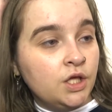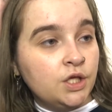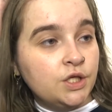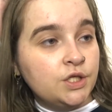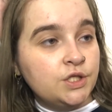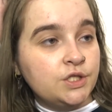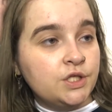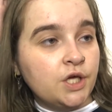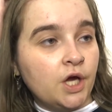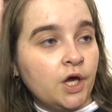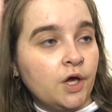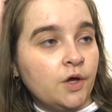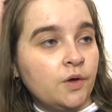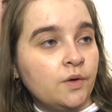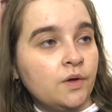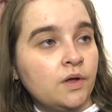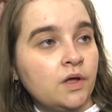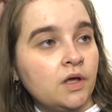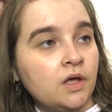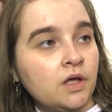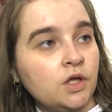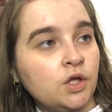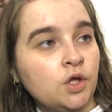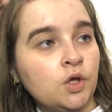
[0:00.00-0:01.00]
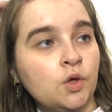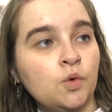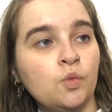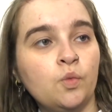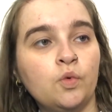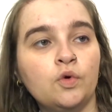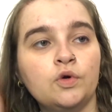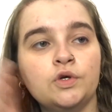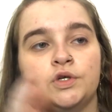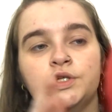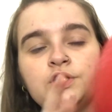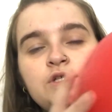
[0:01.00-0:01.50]
So you
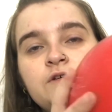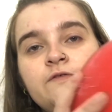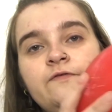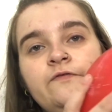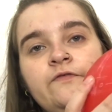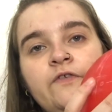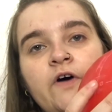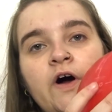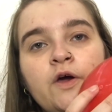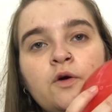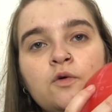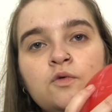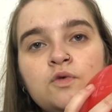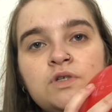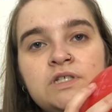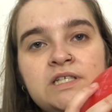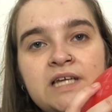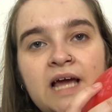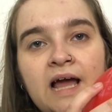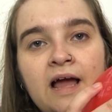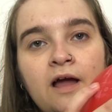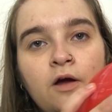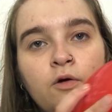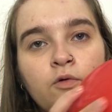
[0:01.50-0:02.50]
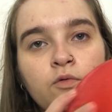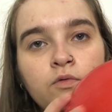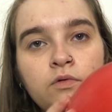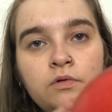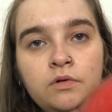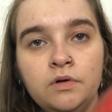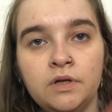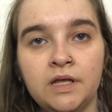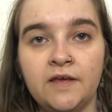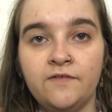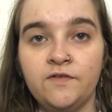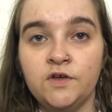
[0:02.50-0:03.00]
want to file down,
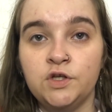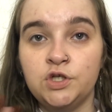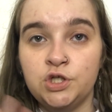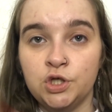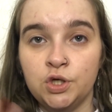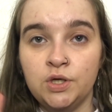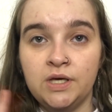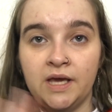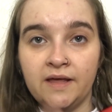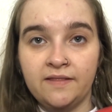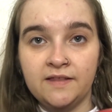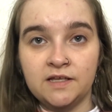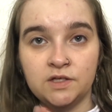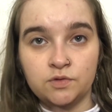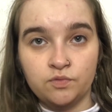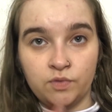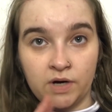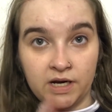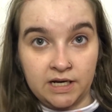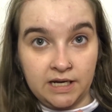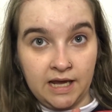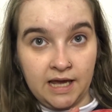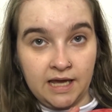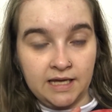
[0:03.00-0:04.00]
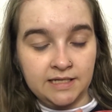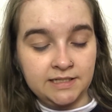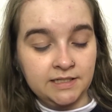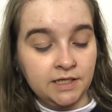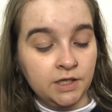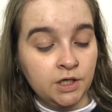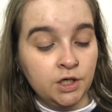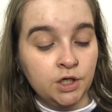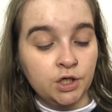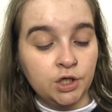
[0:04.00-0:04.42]
if you do get this red head,